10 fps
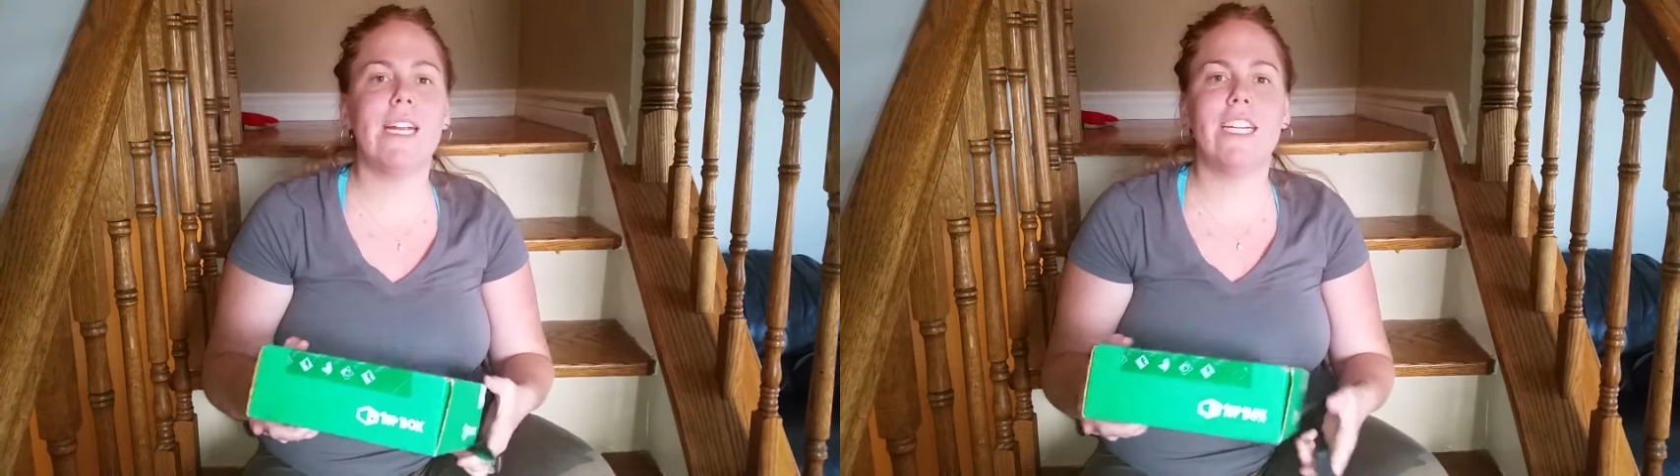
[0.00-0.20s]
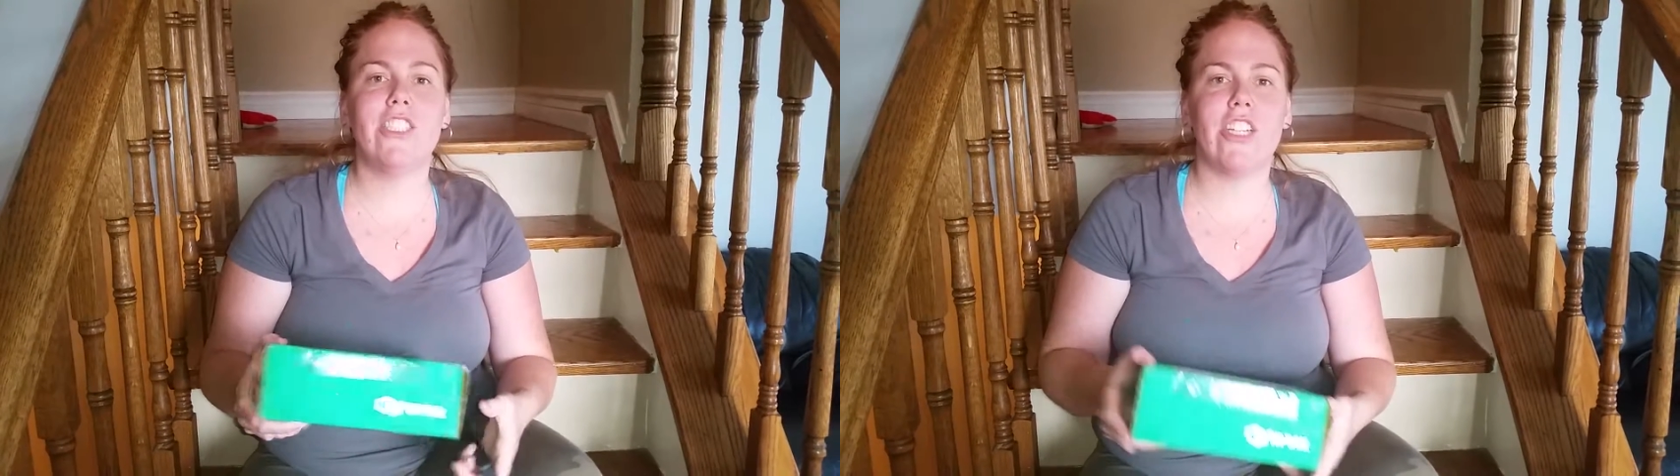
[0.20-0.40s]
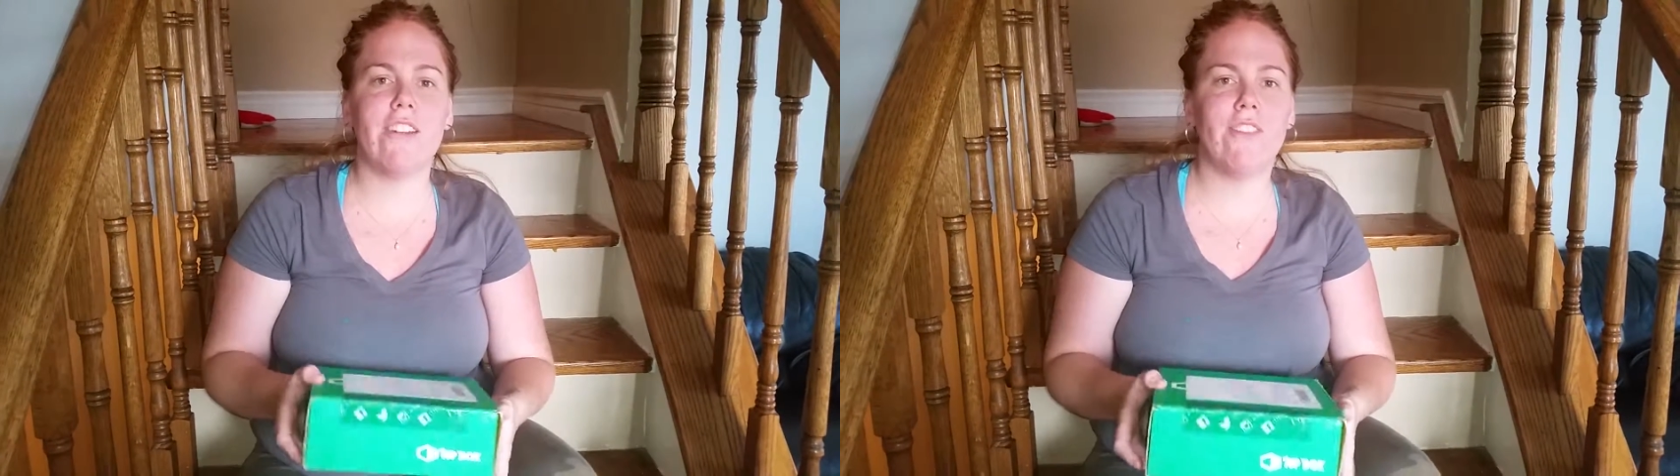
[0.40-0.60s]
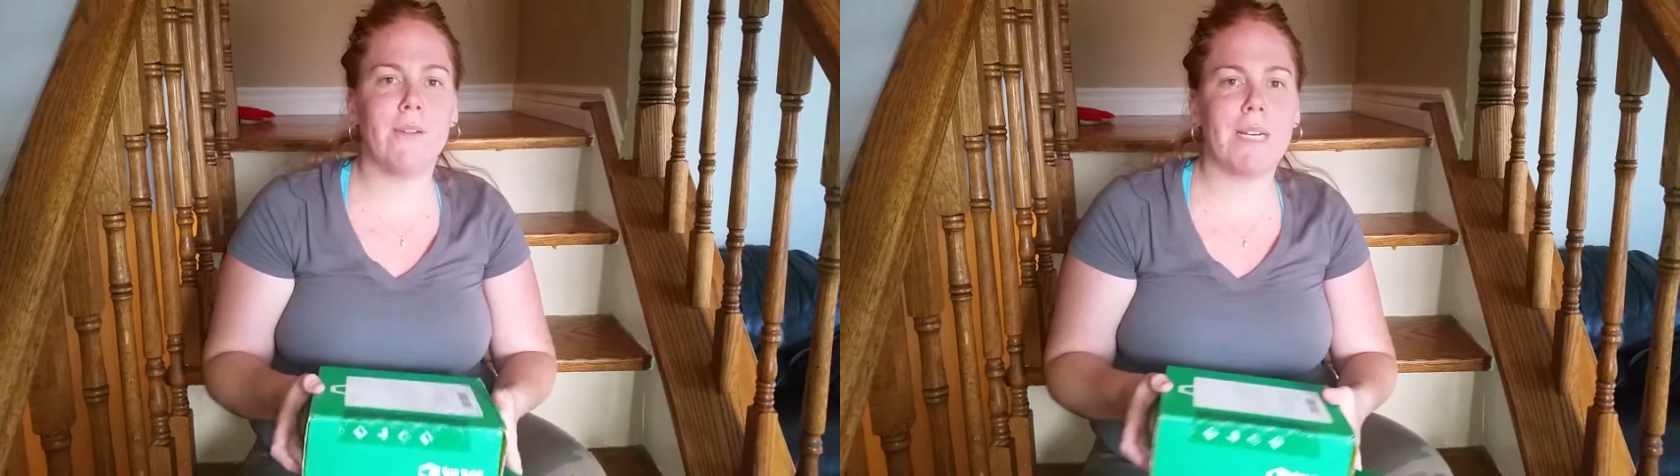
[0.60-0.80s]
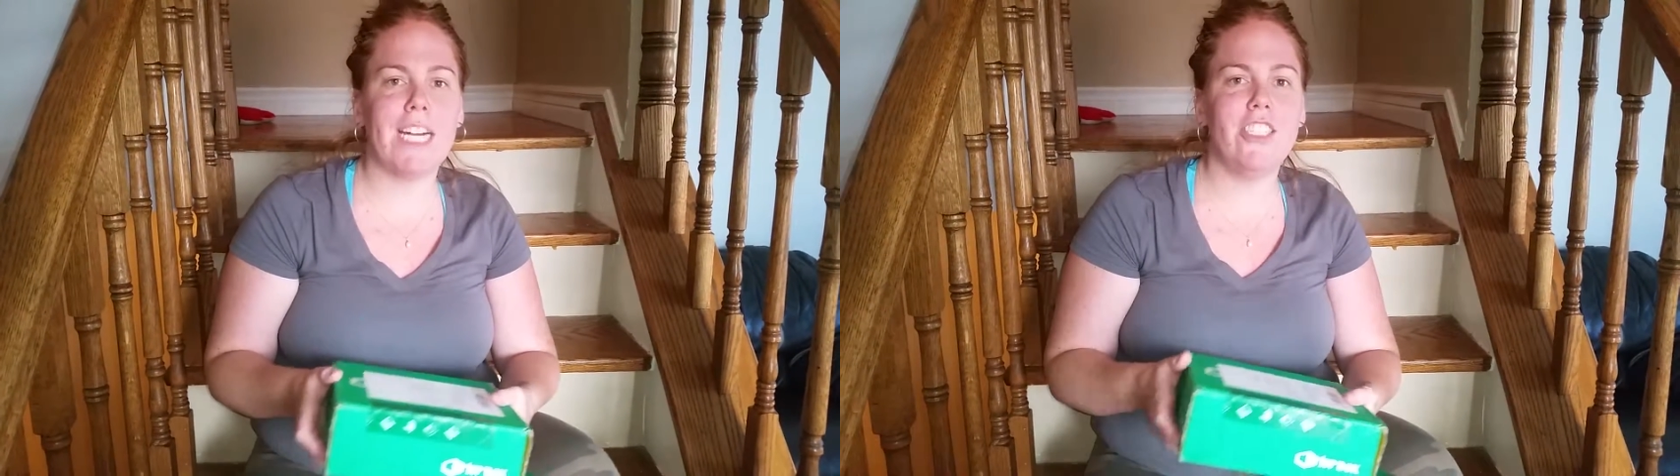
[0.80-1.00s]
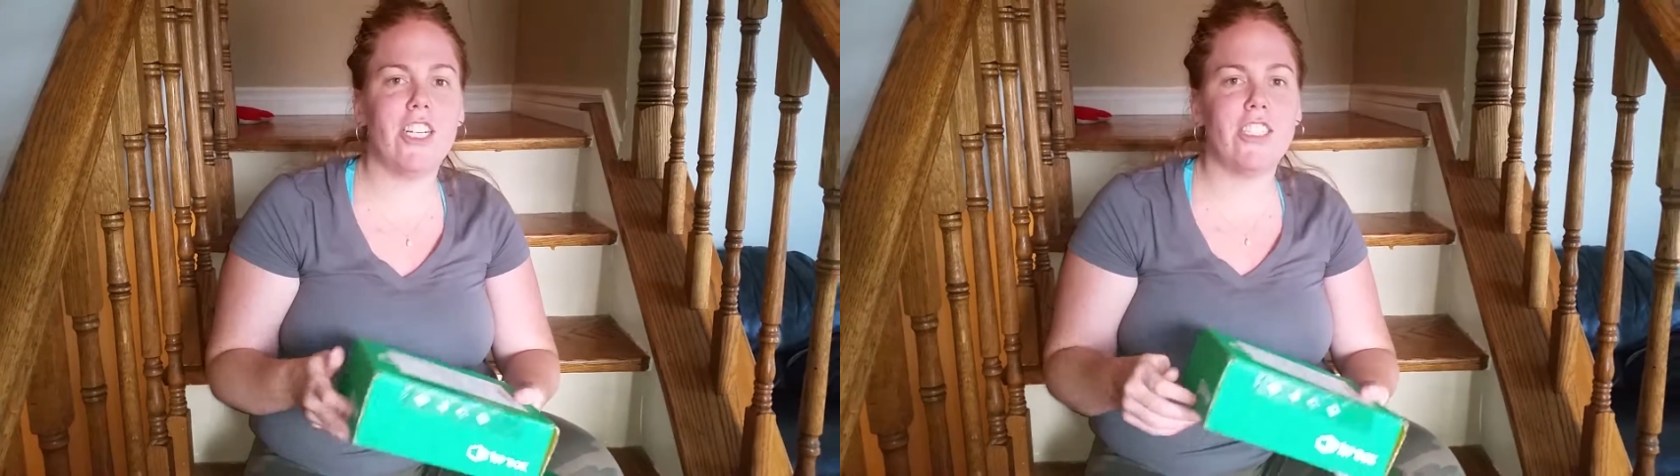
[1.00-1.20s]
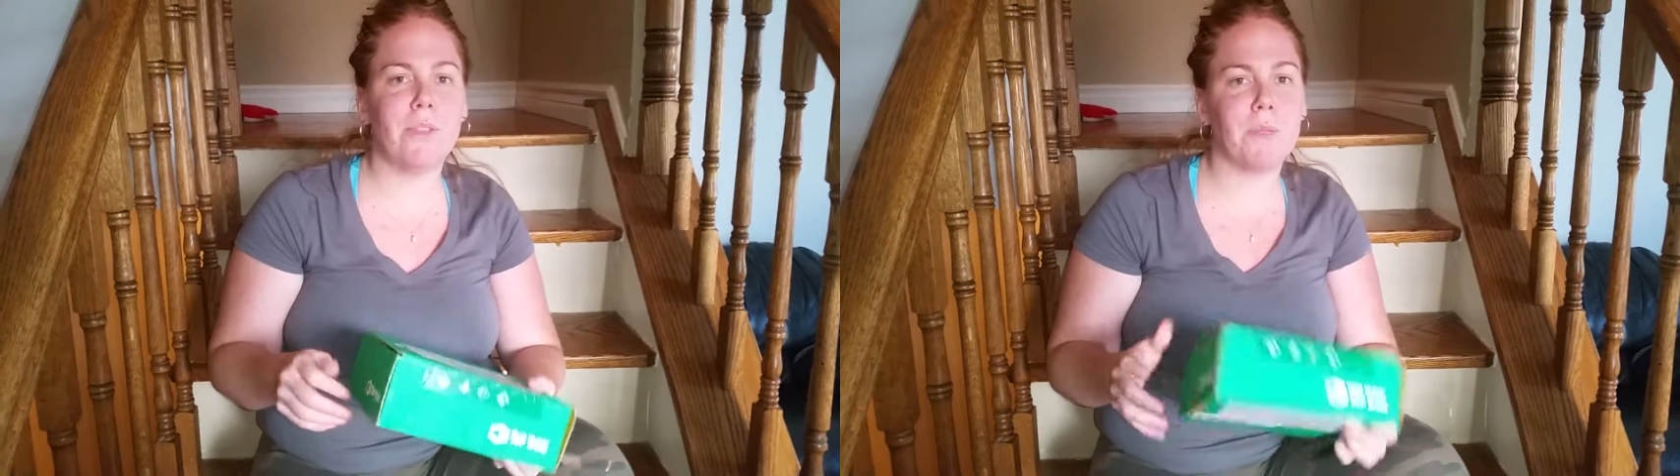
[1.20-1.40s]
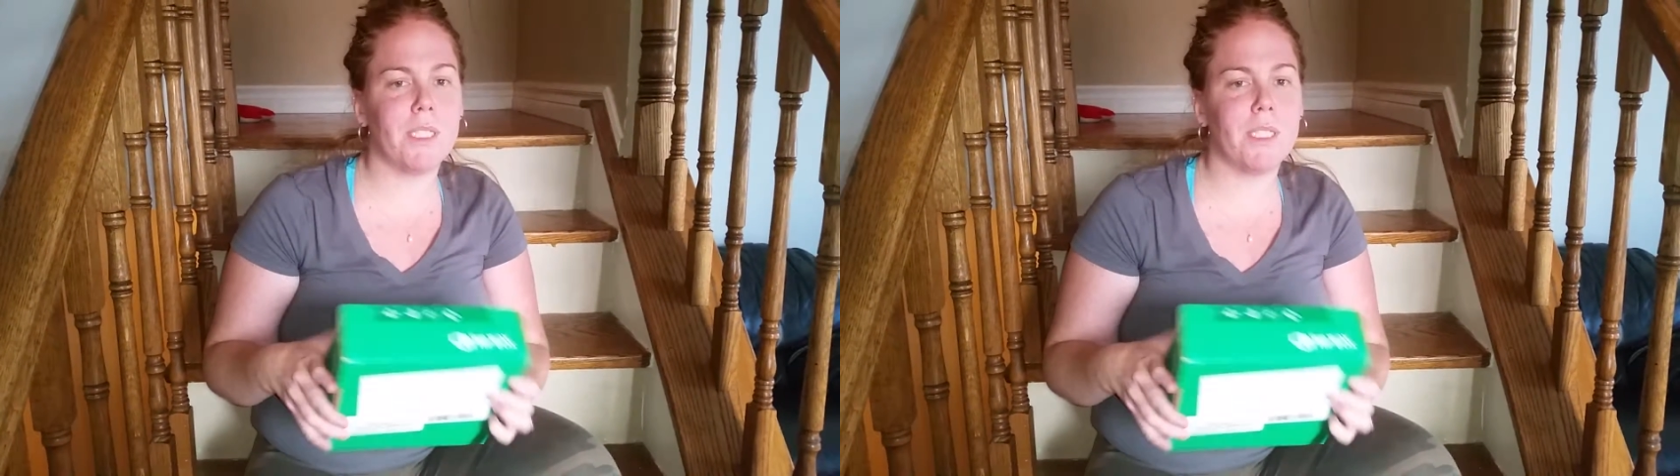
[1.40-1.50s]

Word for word: everyone, it's Jen from KJ Super